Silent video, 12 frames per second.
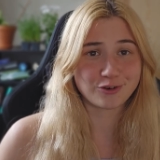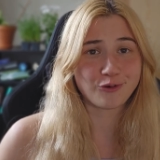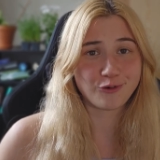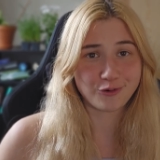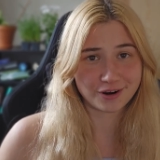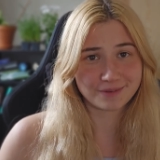
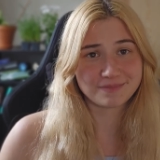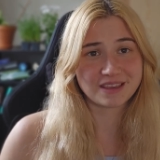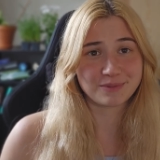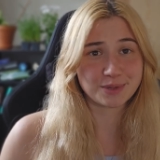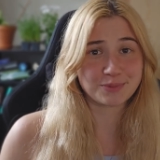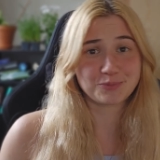or
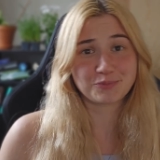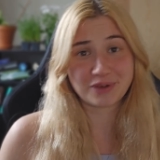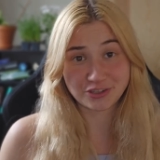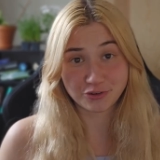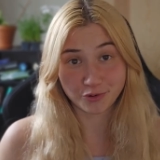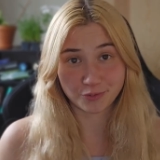even when
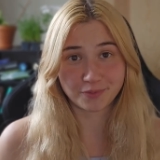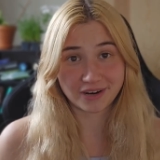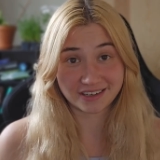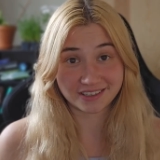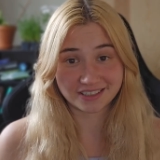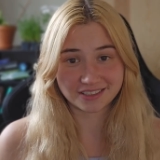you're
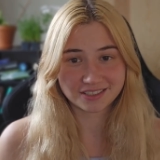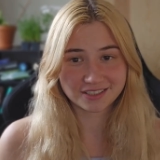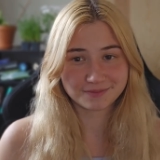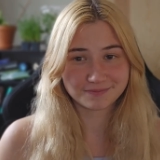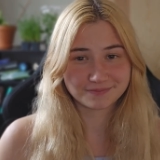pregnant.